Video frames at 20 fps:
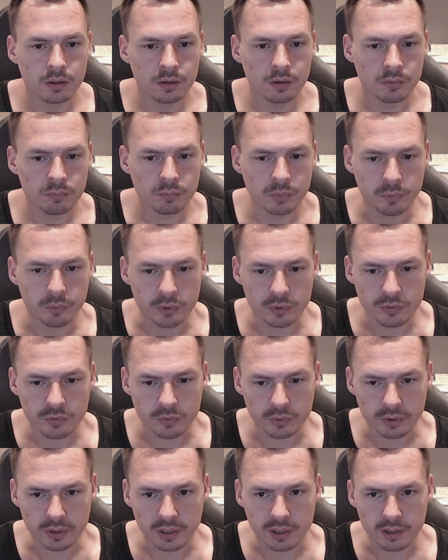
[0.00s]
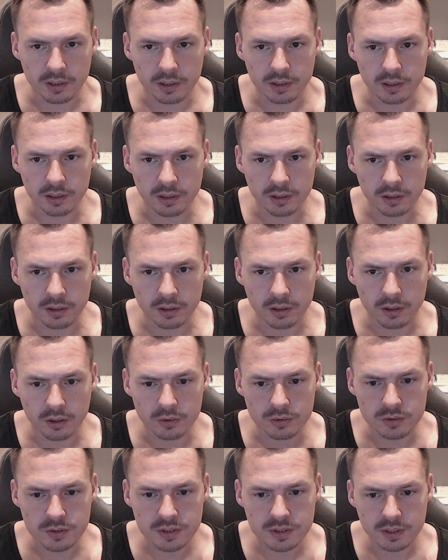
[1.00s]
But we also get a
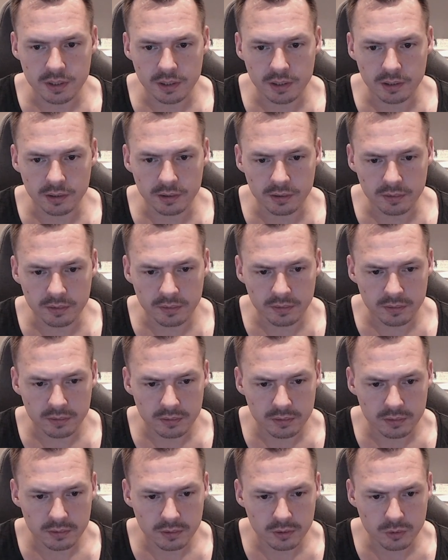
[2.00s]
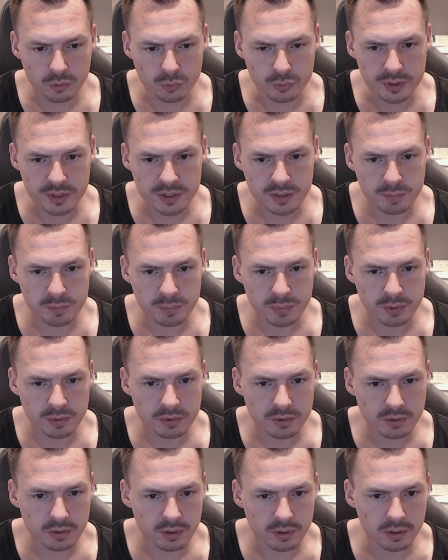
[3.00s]
unscaled, crisp
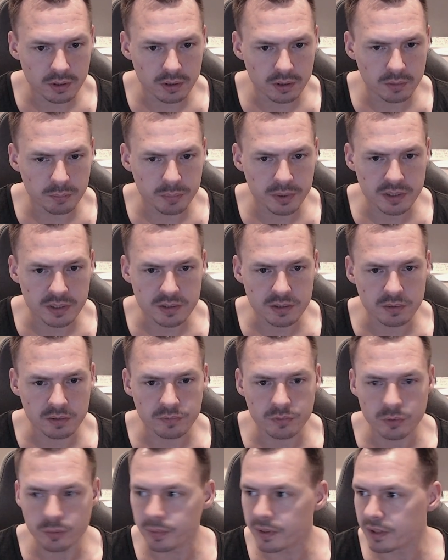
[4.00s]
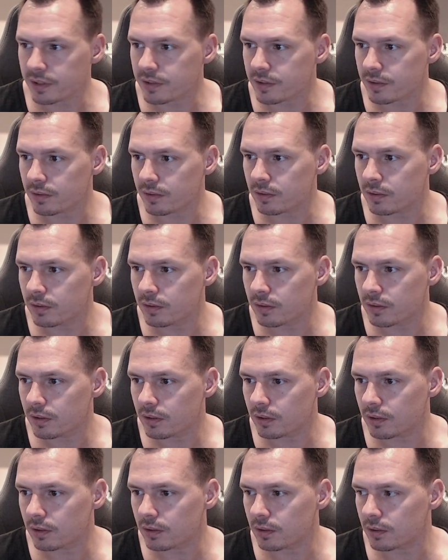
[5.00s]
pixel for pixel
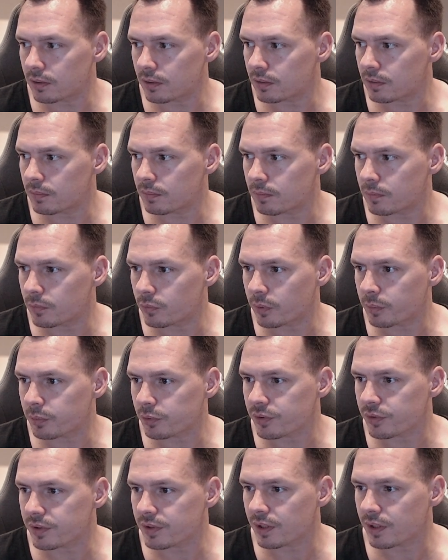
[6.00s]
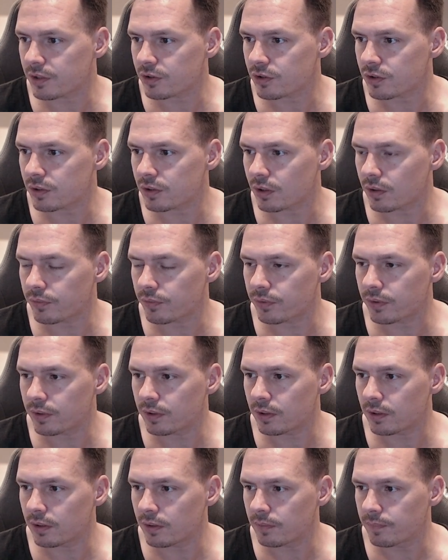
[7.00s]
representation of the